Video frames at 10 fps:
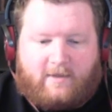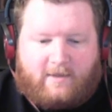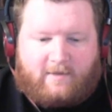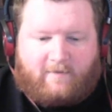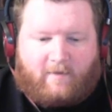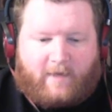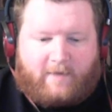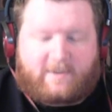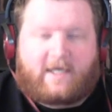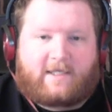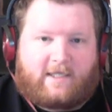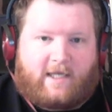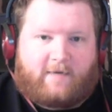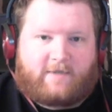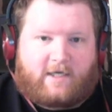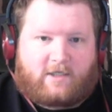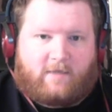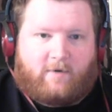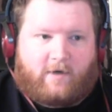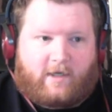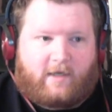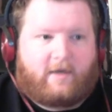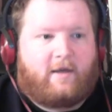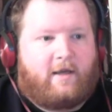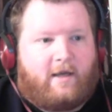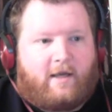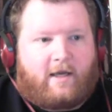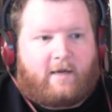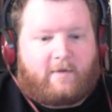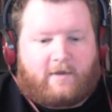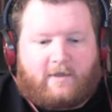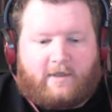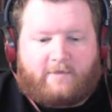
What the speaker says: for when I was testing that it was actually working. I'll